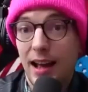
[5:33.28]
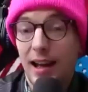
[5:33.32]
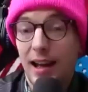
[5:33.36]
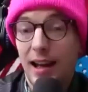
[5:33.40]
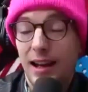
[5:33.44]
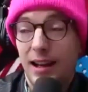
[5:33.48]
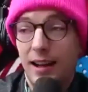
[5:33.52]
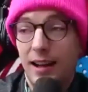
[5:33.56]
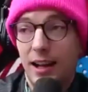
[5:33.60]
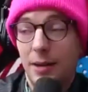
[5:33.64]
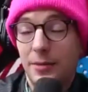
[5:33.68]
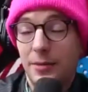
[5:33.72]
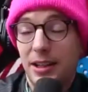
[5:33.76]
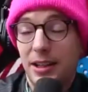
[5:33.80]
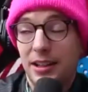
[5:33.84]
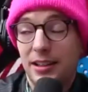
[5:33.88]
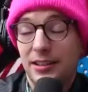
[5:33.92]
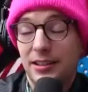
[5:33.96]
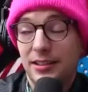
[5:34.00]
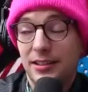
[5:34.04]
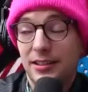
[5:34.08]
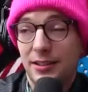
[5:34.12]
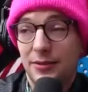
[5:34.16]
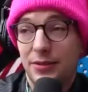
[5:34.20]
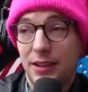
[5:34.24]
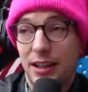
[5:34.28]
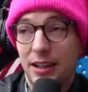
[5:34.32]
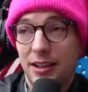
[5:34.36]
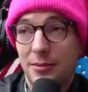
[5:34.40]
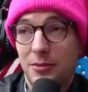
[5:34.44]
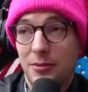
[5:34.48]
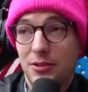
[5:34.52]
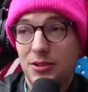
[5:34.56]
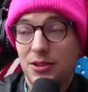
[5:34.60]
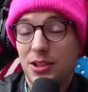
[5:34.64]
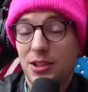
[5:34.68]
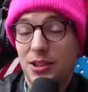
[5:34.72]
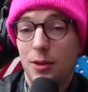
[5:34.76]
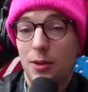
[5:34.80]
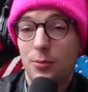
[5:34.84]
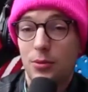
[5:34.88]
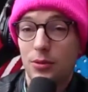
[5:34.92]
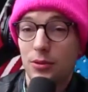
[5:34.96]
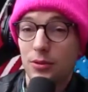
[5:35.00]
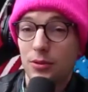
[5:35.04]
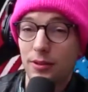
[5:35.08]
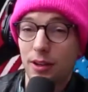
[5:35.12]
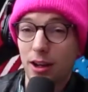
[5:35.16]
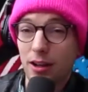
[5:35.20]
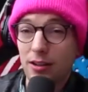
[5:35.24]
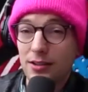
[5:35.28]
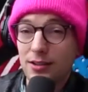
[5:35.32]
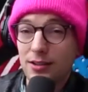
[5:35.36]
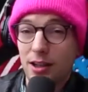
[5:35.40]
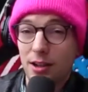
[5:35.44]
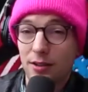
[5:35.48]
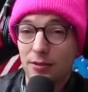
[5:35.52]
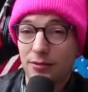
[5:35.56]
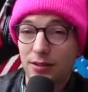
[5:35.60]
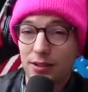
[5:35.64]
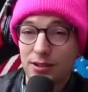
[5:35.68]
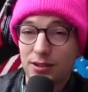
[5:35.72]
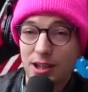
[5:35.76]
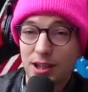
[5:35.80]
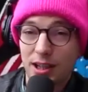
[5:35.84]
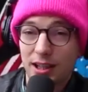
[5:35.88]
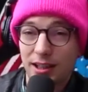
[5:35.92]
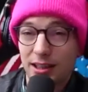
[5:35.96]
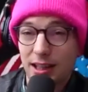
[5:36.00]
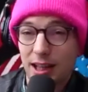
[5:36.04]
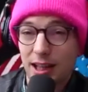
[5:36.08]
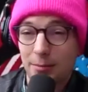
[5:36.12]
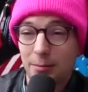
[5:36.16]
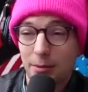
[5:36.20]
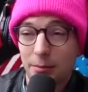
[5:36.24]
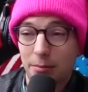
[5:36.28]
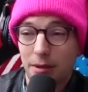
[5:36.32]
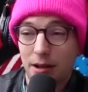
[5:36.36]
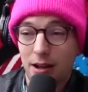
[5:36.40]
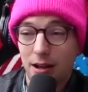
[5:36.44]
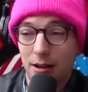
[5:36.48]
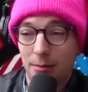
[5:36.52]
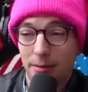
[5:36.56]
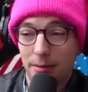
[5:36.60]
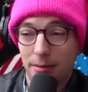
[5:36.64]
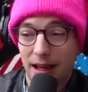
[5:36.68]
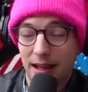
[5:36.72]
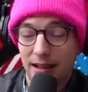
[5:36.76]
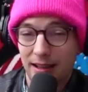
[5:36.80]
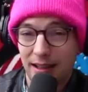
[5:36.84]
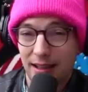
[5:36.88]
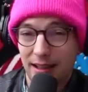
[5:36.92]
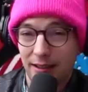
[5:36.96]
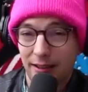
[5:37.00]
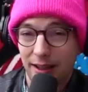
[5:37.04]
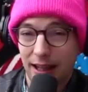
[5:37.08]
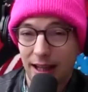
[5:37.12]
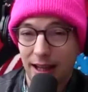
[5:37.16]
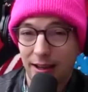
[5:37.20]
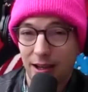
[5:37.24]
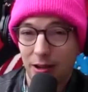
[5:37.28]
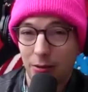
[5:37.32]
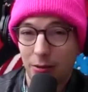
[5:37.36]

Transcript: I mean, very much so. But also for Johnny Depp and Paul Bettany, like how are